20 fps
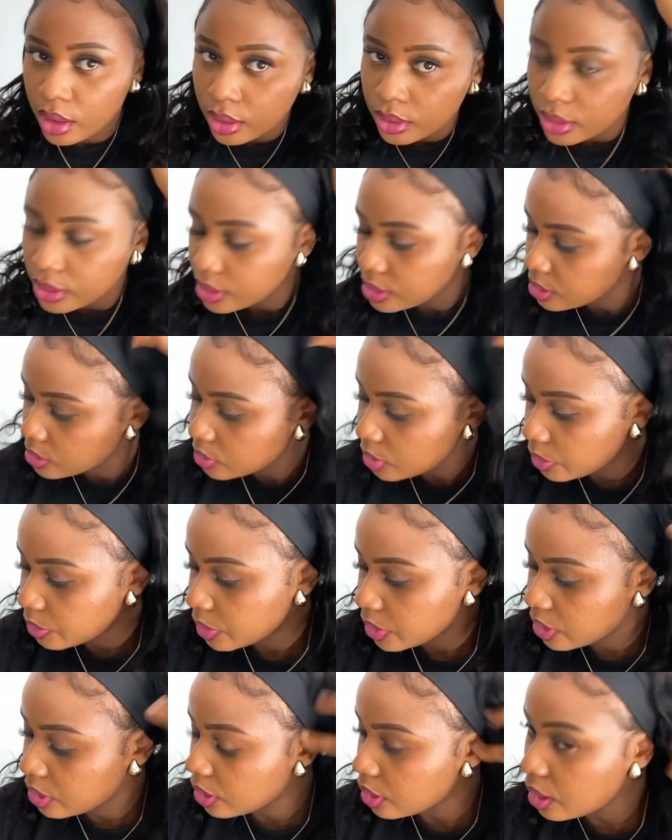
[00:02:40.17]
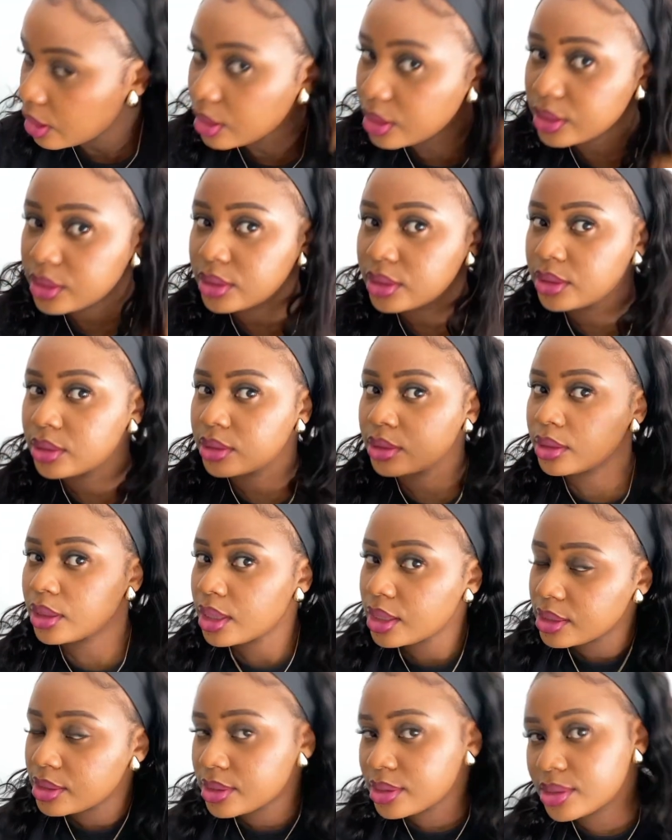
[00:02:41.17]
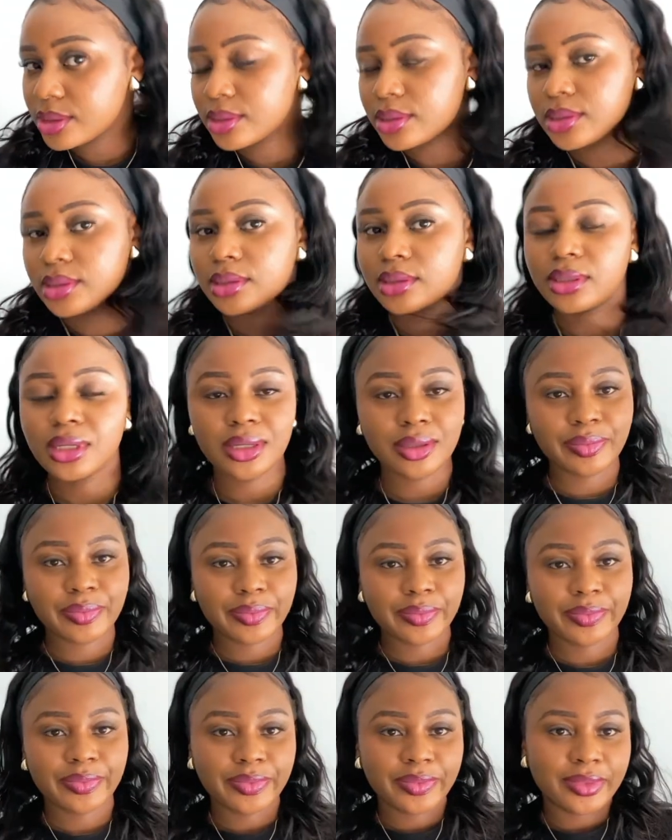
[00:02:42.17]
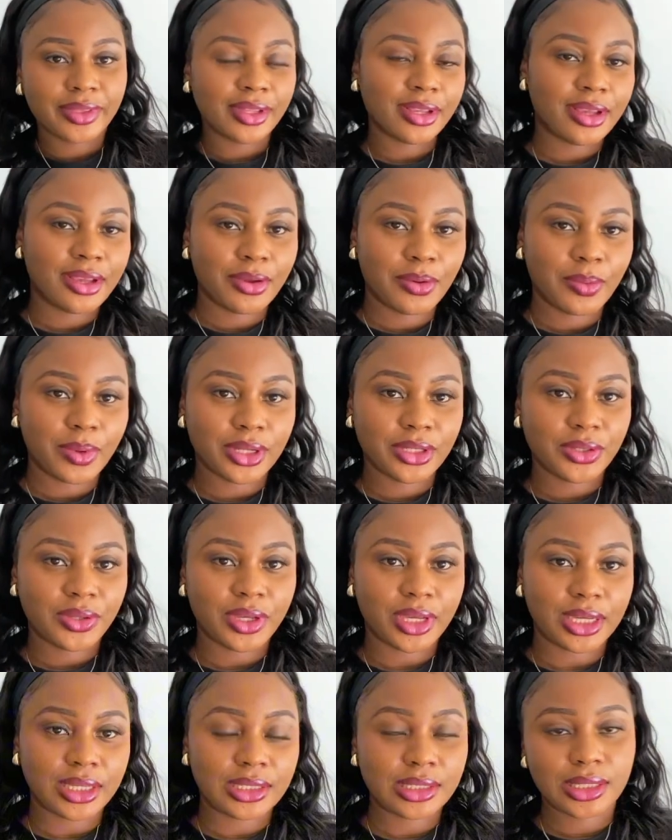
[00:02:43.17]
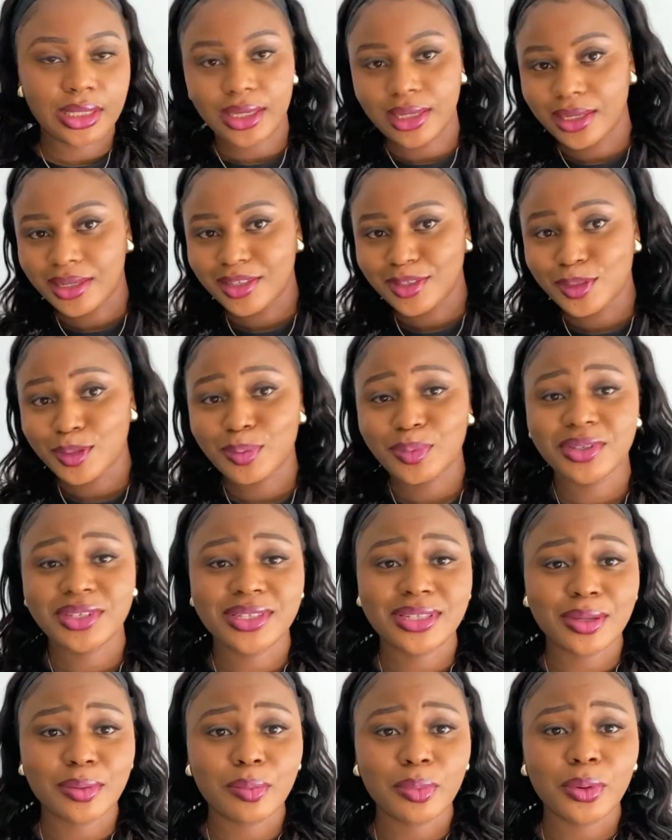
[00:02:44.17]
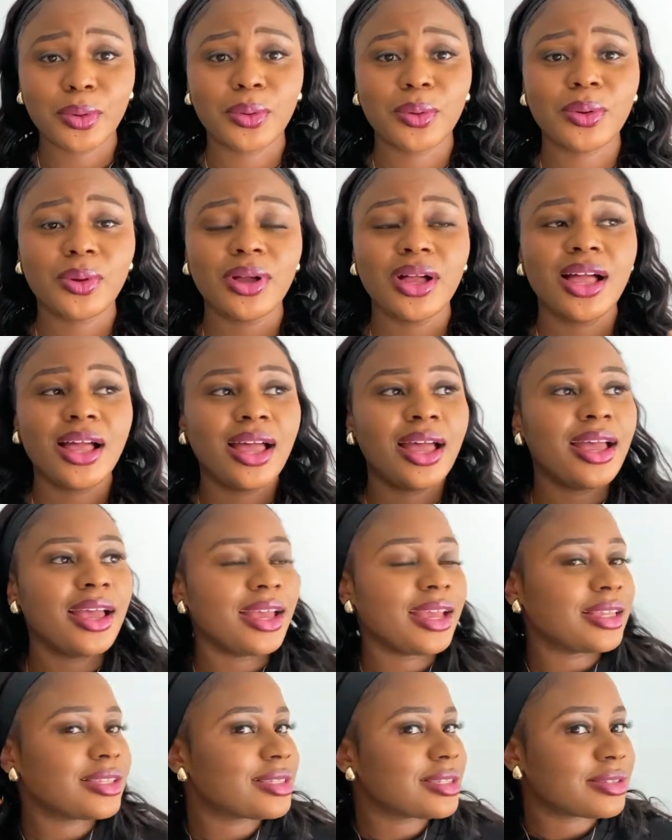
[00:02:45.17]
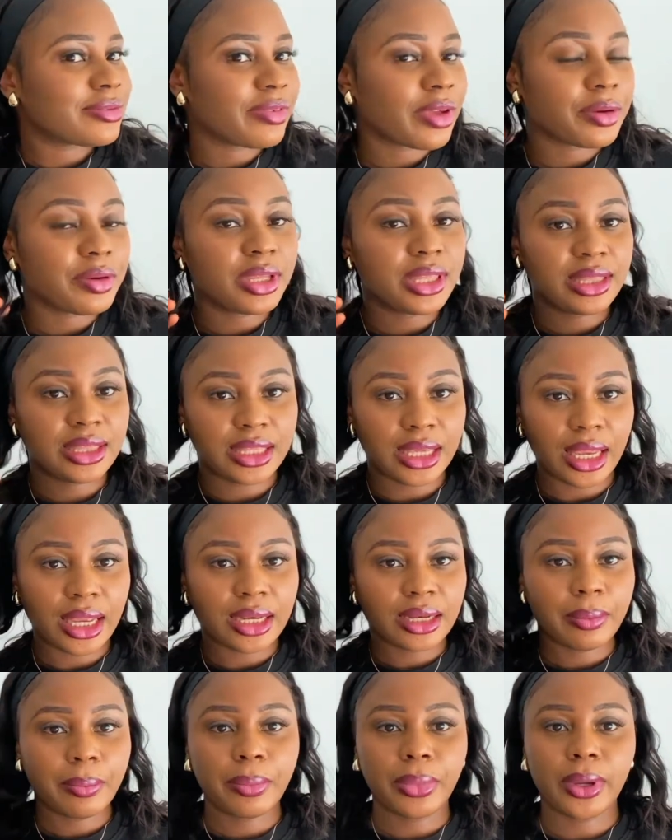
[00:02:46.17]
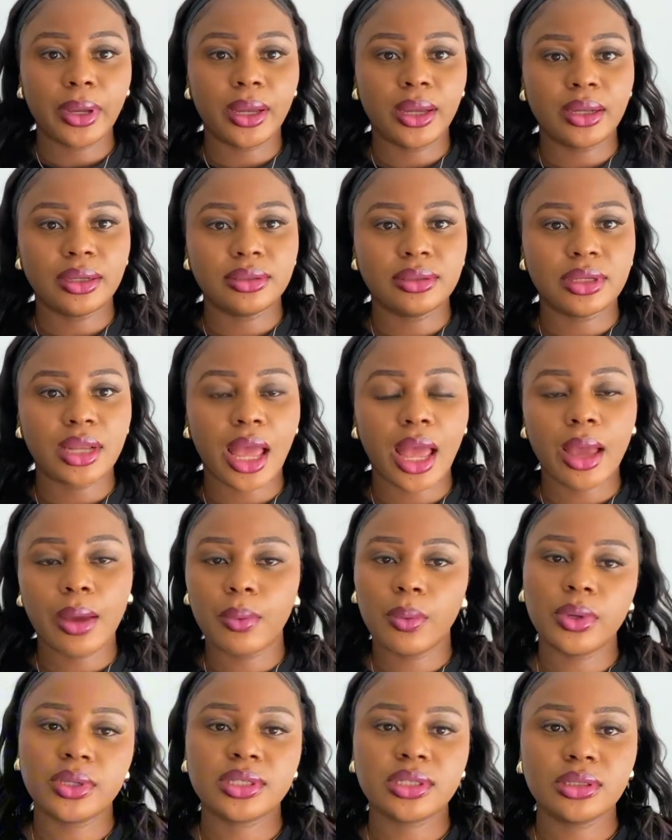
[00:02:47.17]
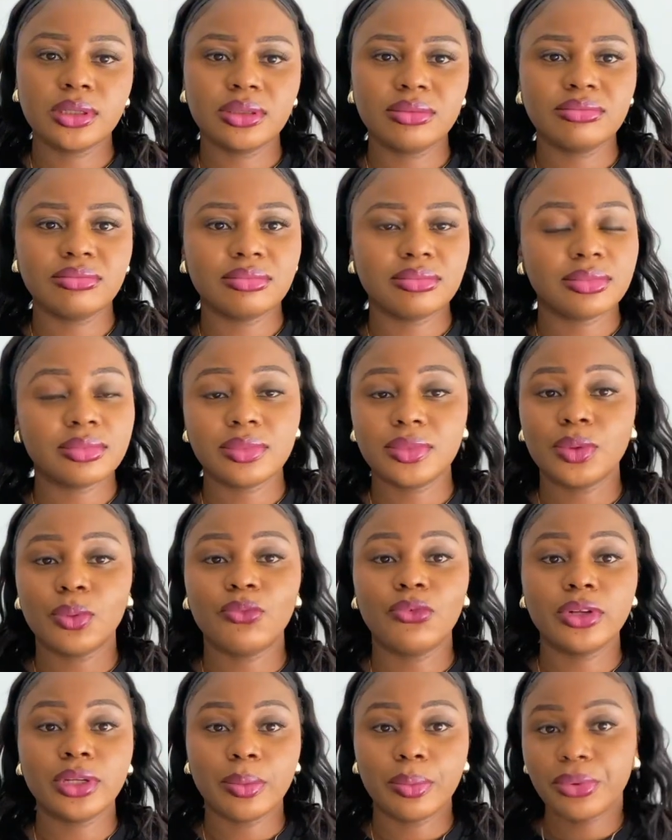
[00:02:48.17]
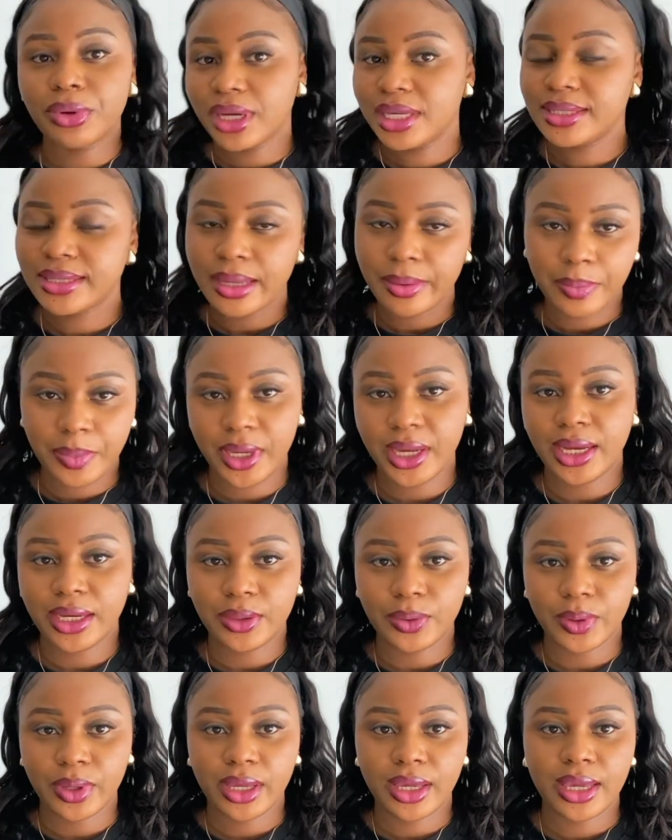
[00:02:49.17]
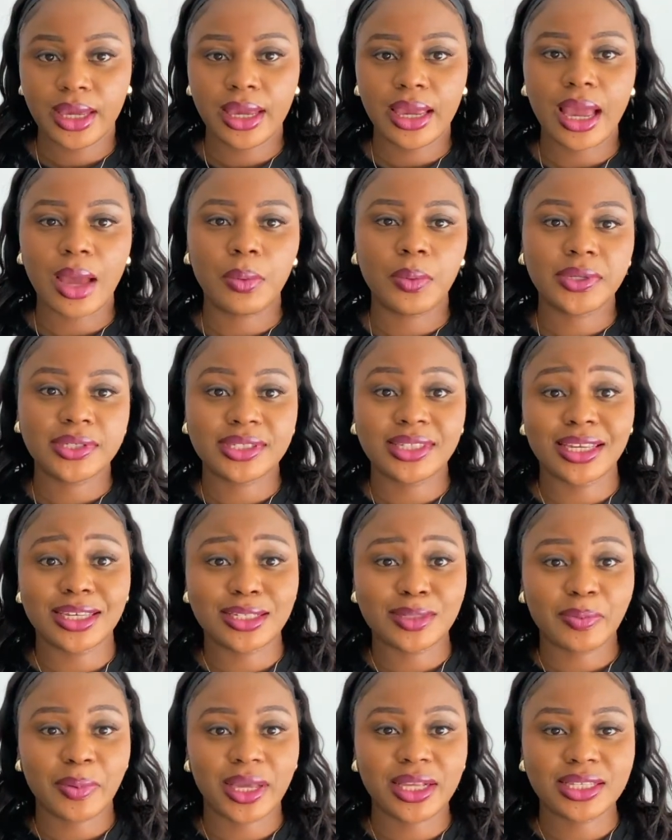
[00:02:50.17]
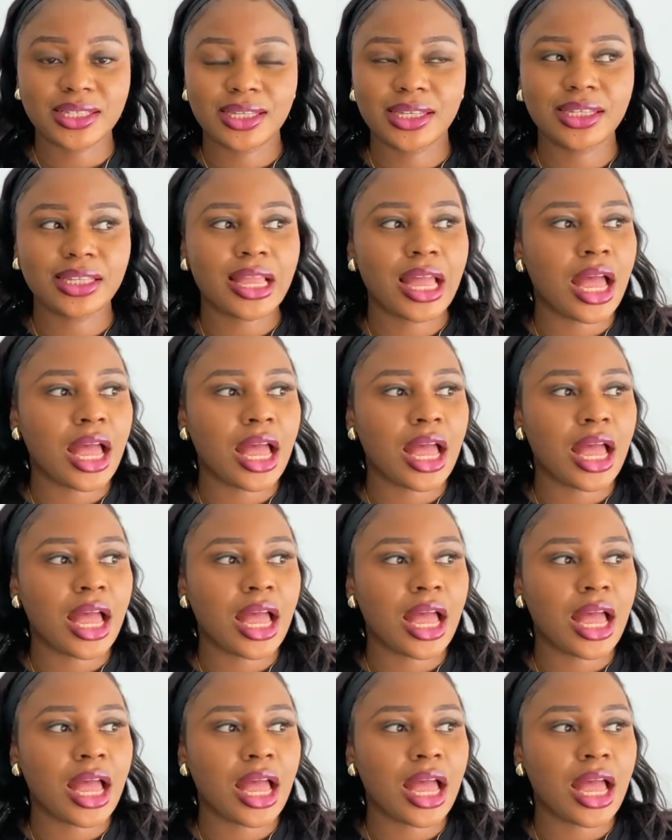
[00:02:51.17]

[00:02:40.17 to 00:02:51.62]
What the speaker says: This is what we got. It's, what do you guys think? It's super simple. It's very thin, but I wasn't, for the price I paid, okay, I wasn't expecting